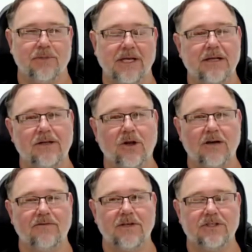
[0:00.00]
But in
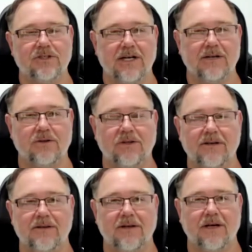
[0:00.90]
life in
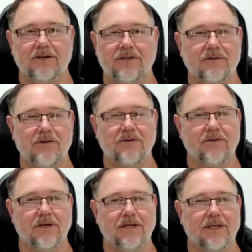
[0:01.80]
general, I do
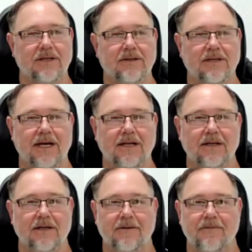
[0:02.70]
agree
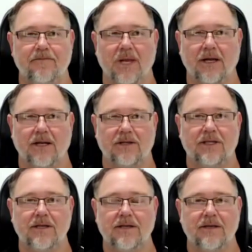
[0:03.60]
that I
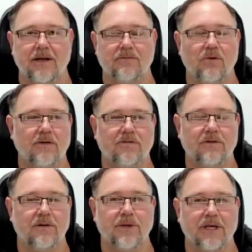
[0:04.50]
did, and right
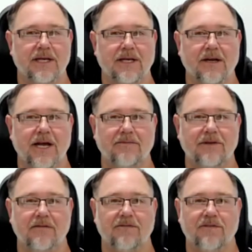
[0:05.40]
from the beginning, I have
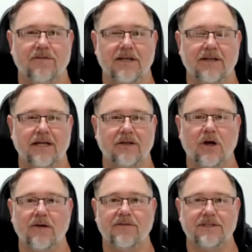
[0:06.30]
that fear that
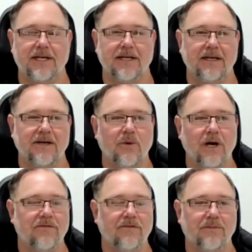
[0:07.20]
life is getting
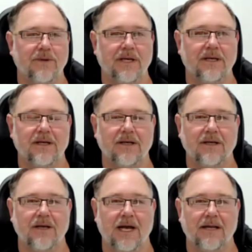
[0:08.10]
away from me,
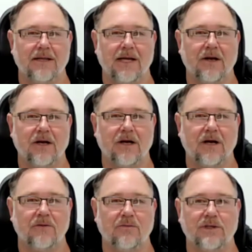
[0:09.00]
and that
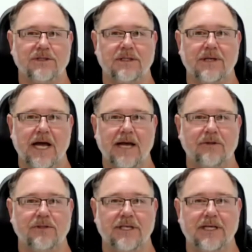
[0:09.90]
I wasn't
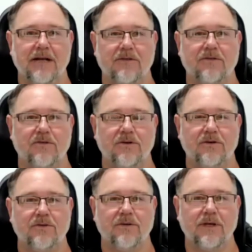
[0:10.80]
able to get
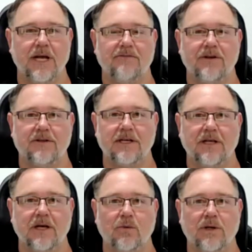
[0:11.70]
through everything
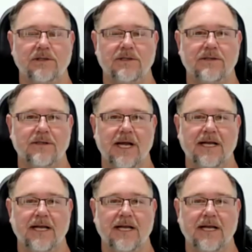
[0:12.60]
that I wanted.